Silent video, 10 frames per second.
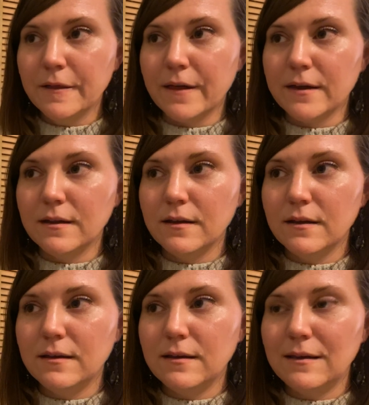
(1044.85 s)
that
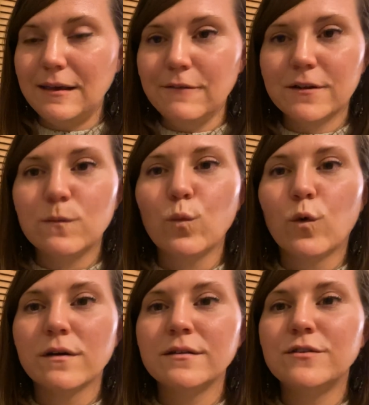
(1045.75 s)
even in
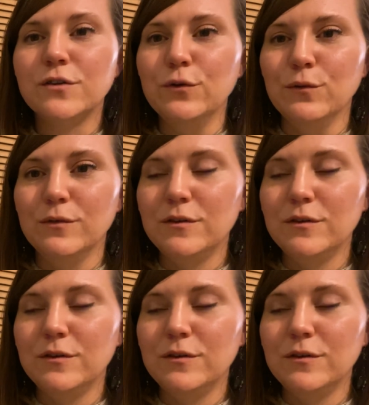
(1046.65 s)
one tune,